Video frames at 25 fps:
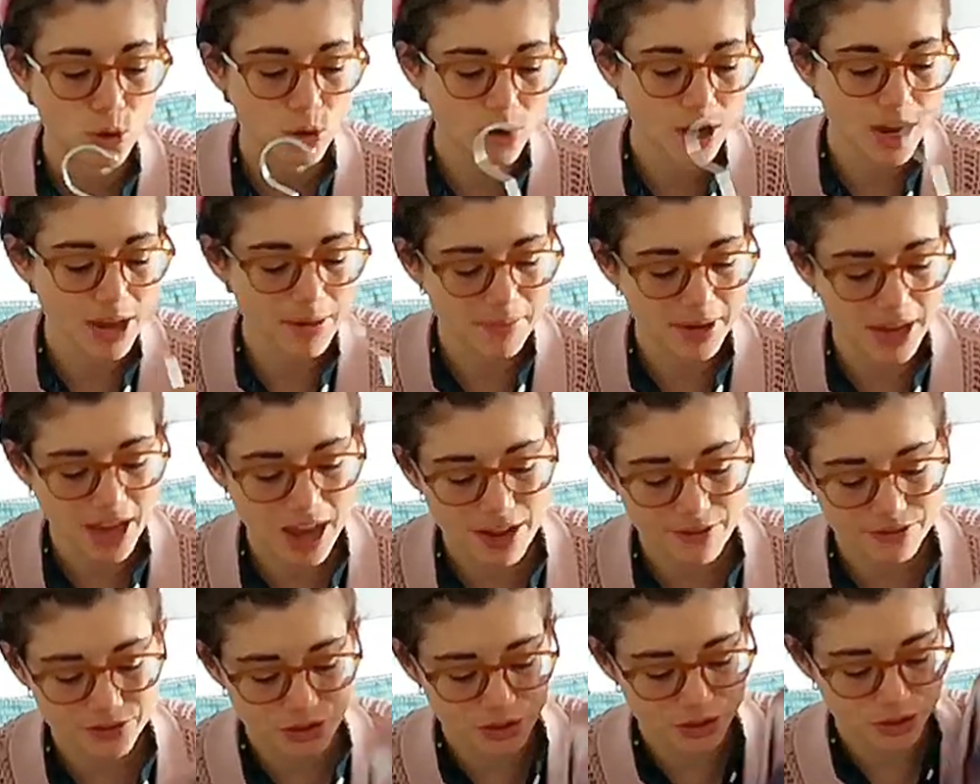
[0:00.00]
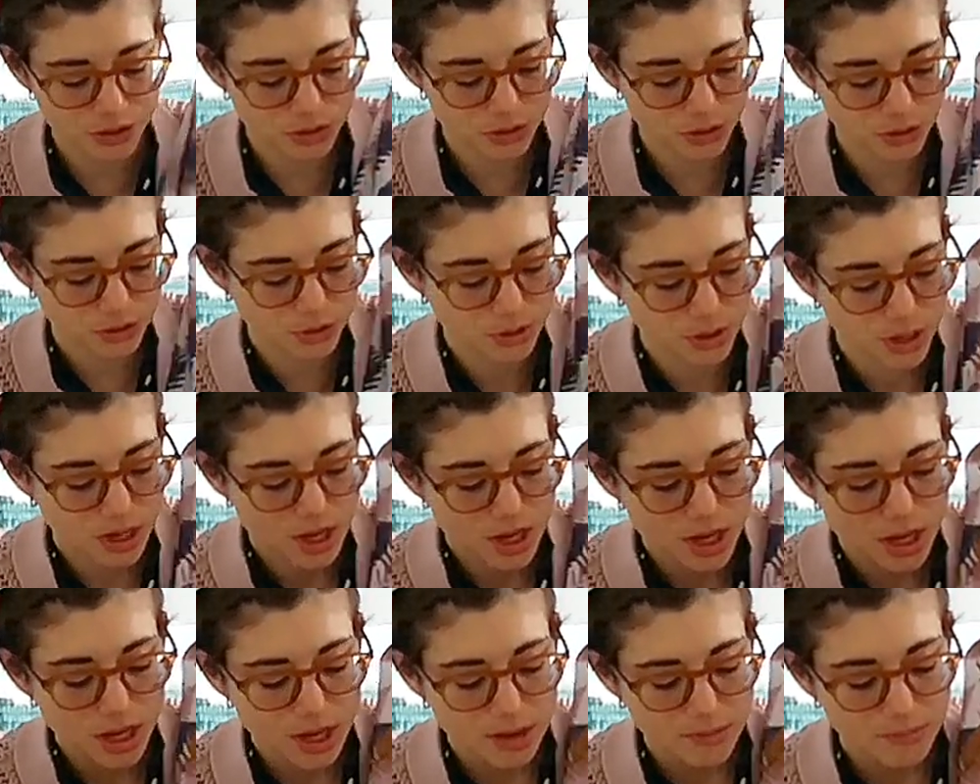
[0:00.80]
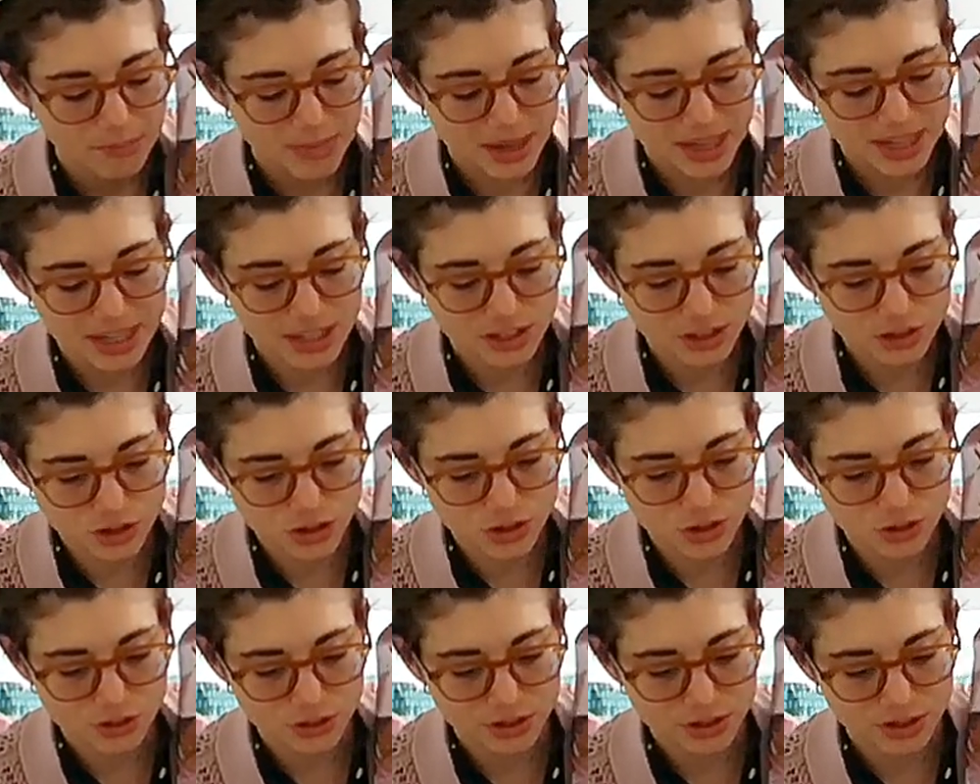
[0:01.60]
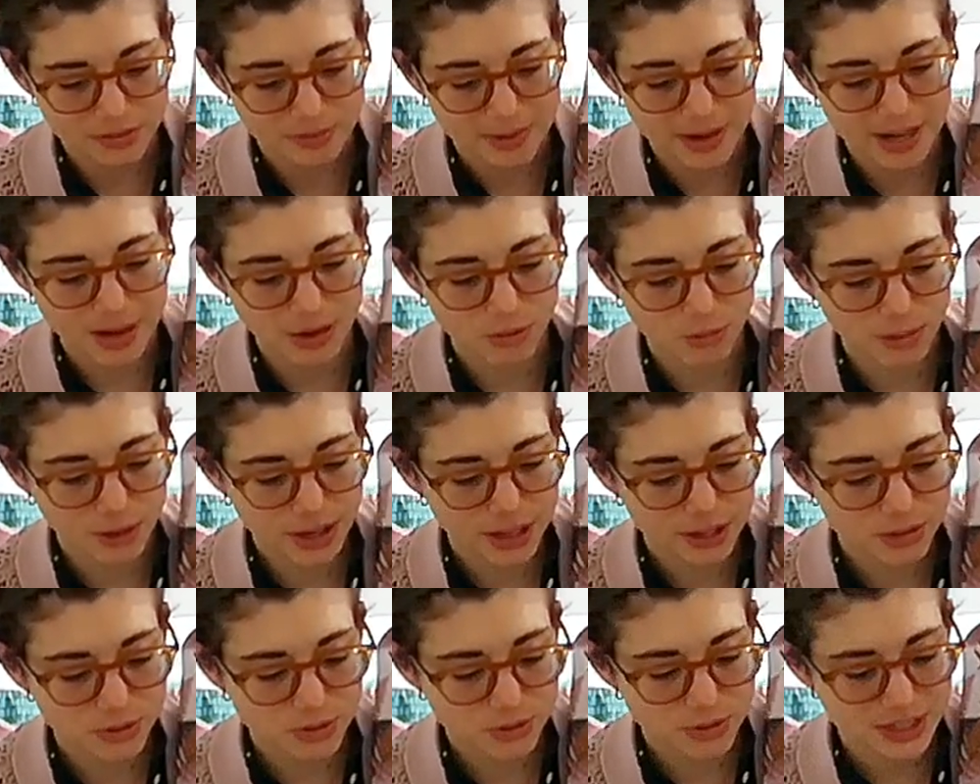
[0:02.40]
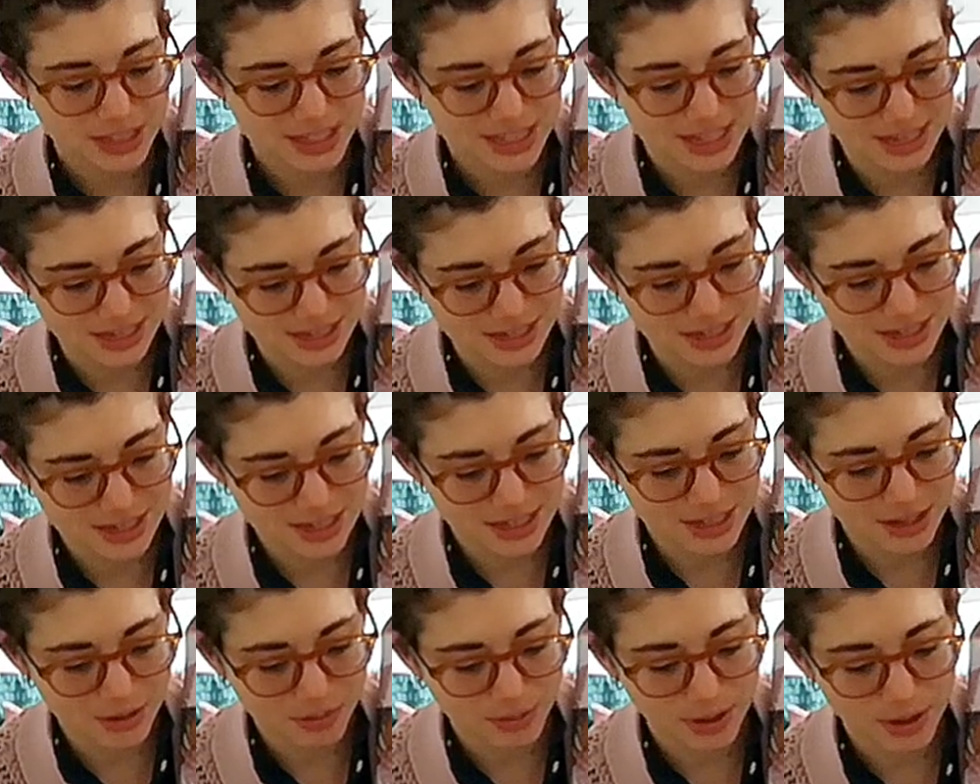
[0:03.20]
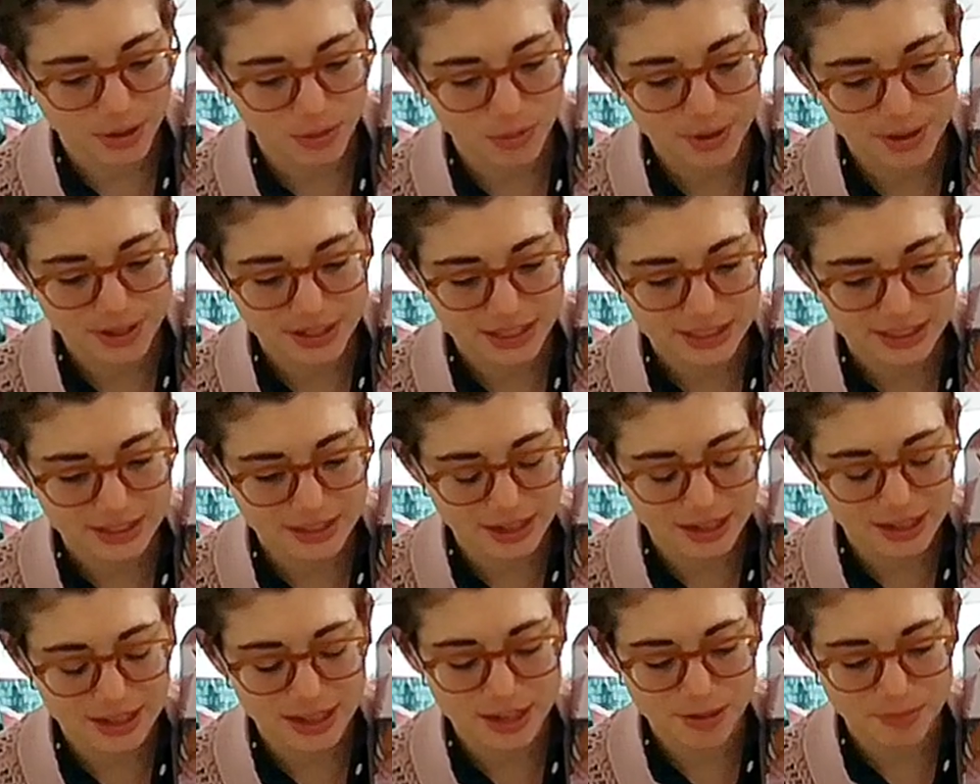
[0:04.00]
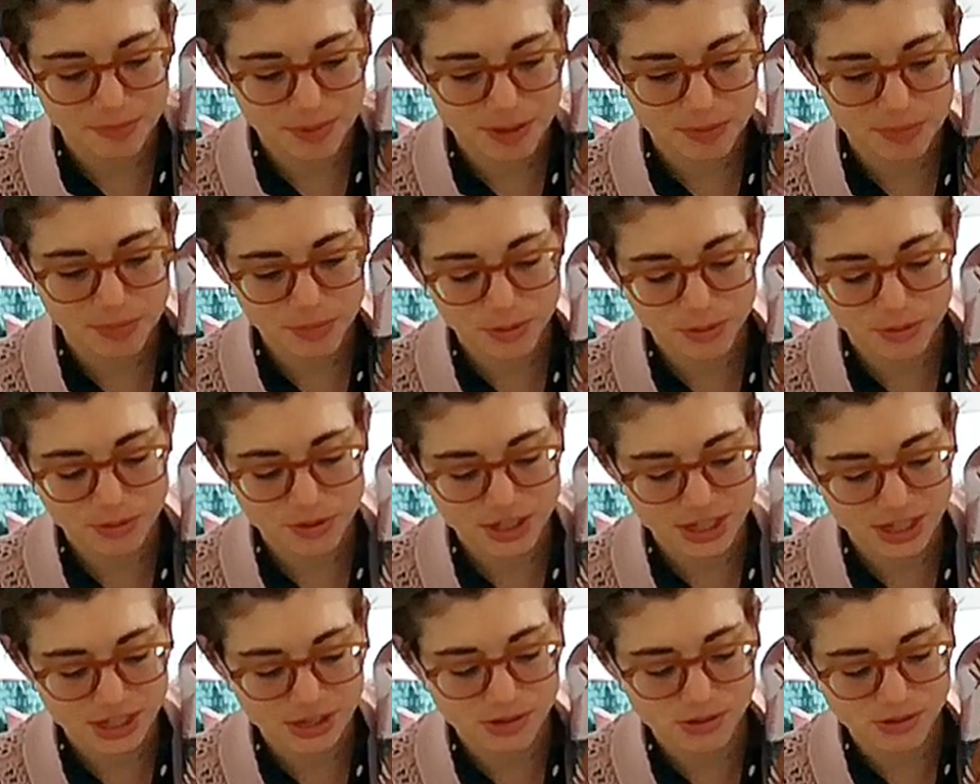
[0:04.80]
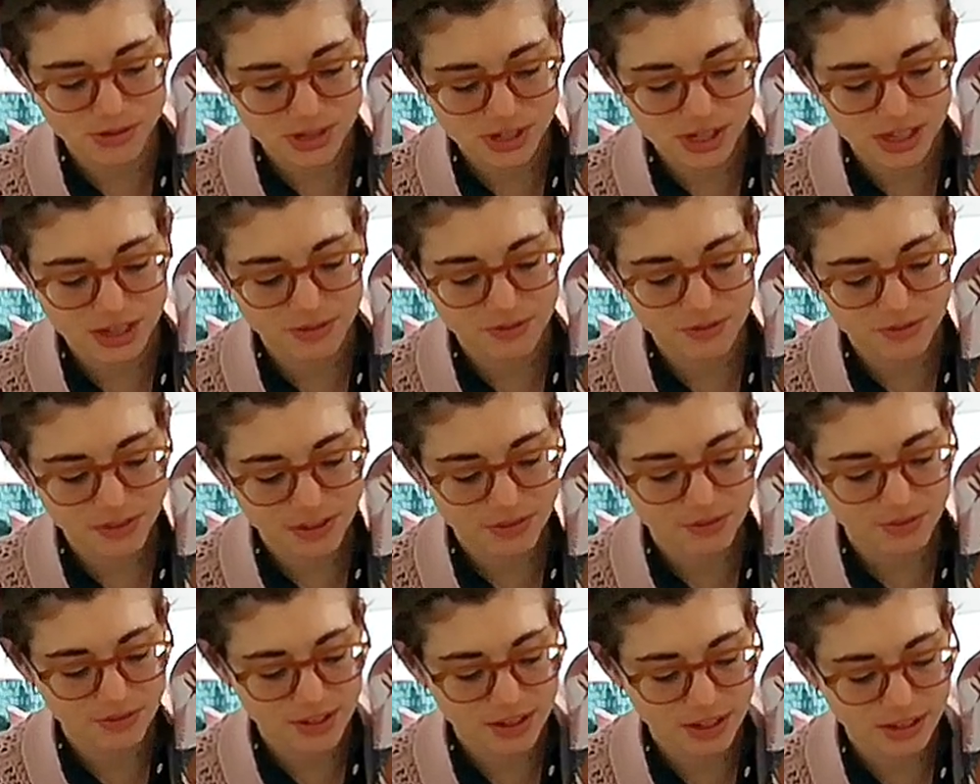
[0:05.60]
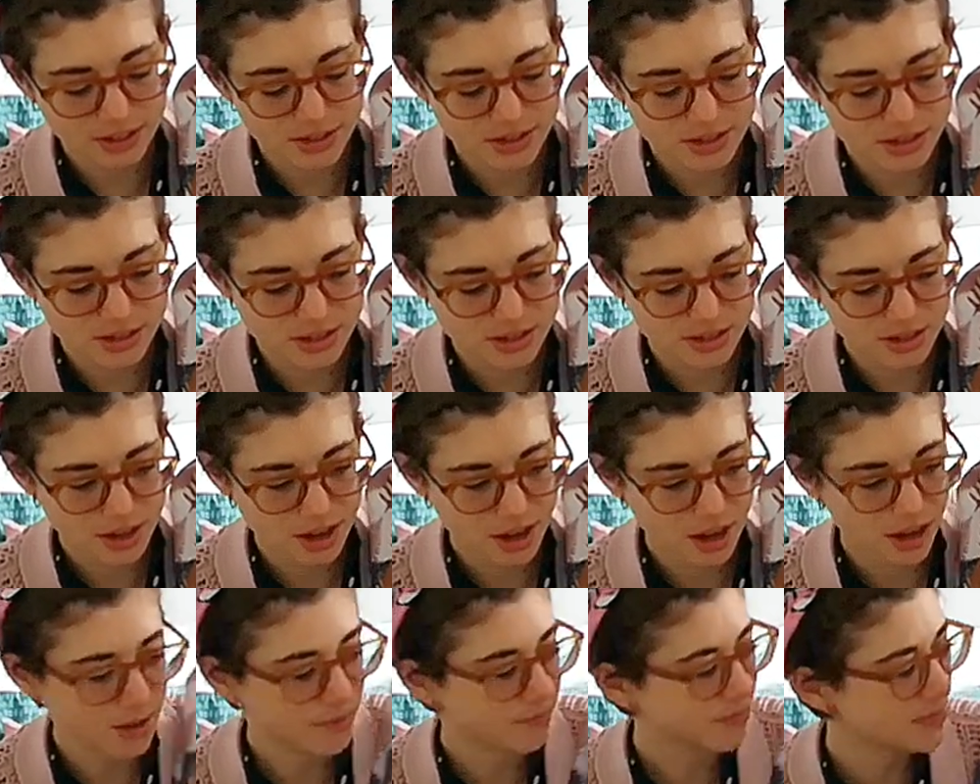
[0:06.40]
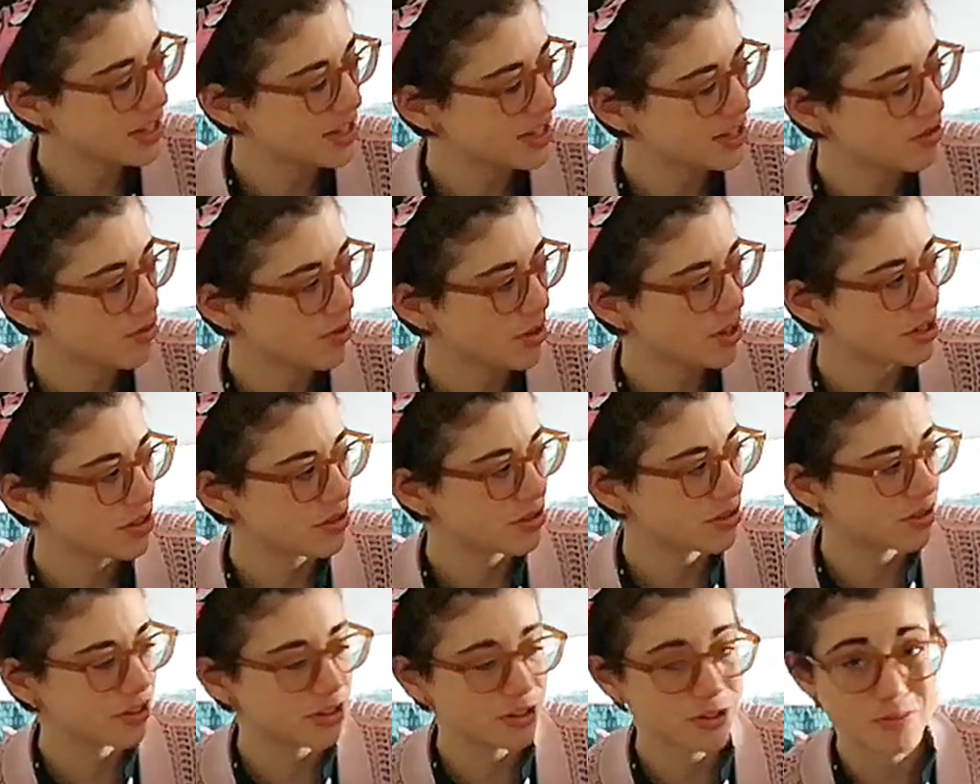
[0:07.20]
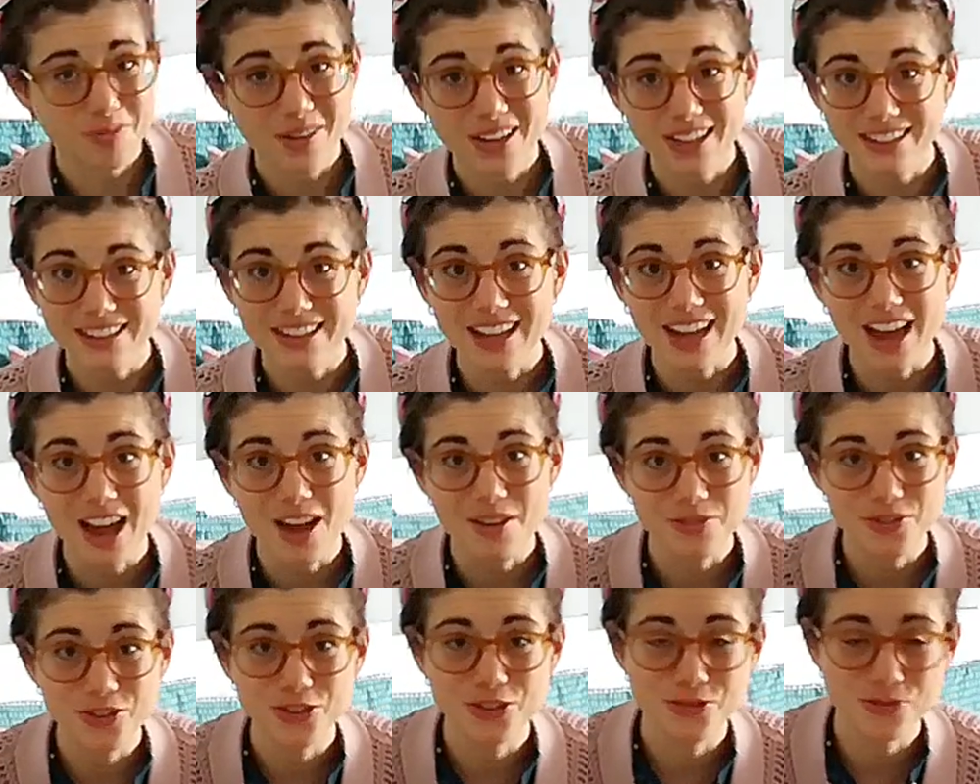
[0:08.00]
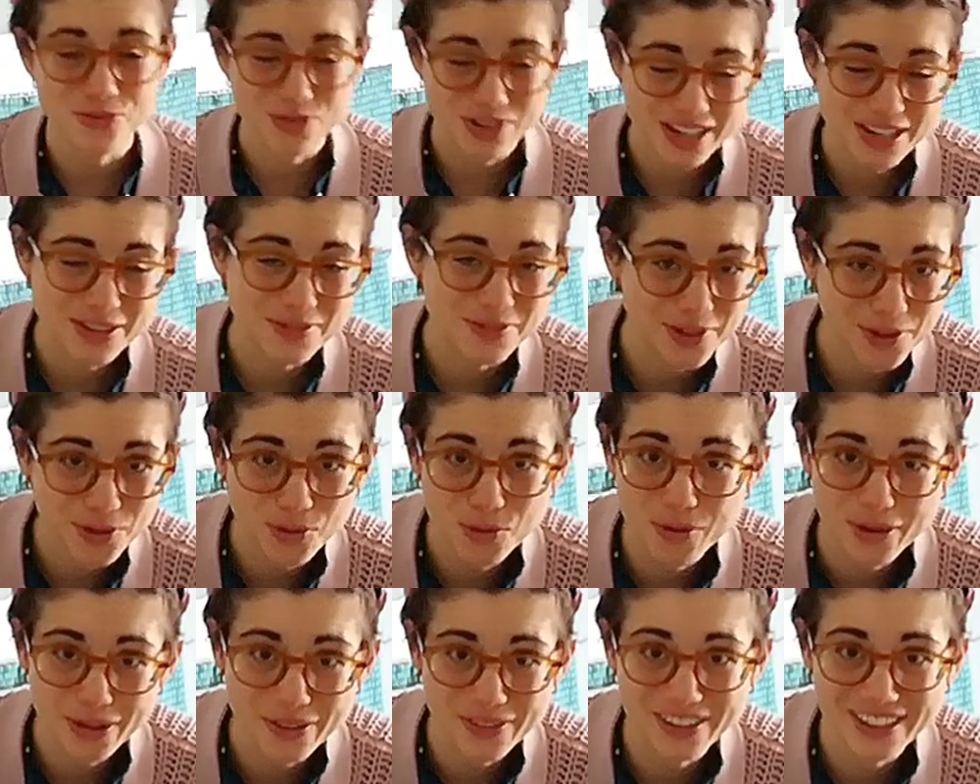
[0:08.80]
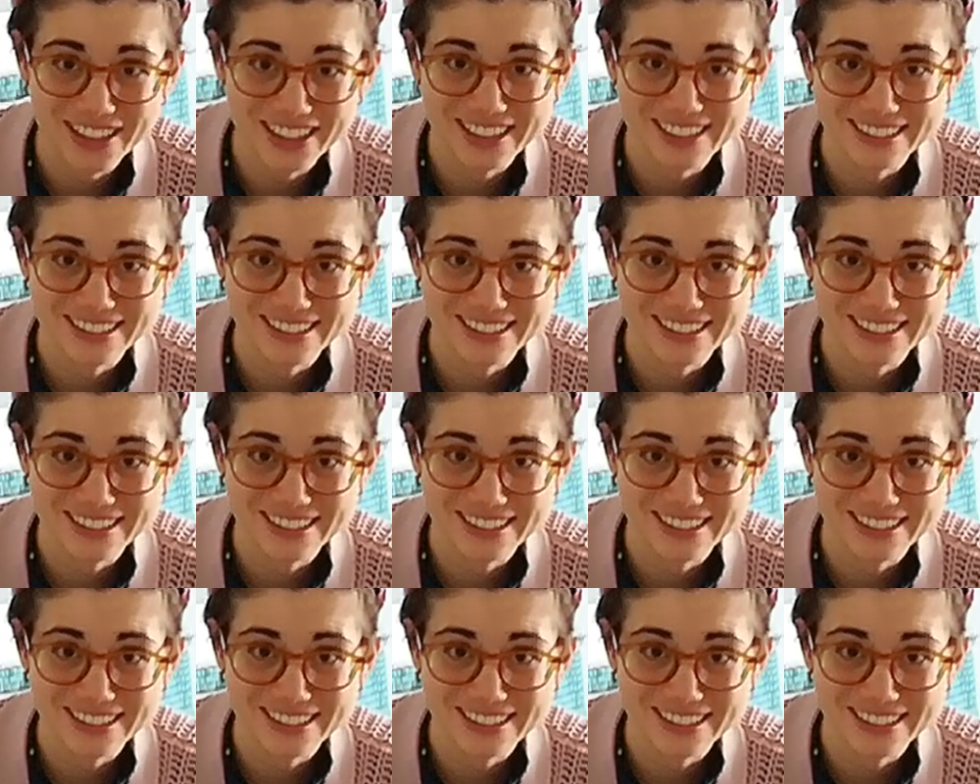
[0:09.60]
I might have to make it shorter, but I don't want to do it just yet. I want to wear it a little bit more just to see if it feels strange or not, but I have not really been wearing it.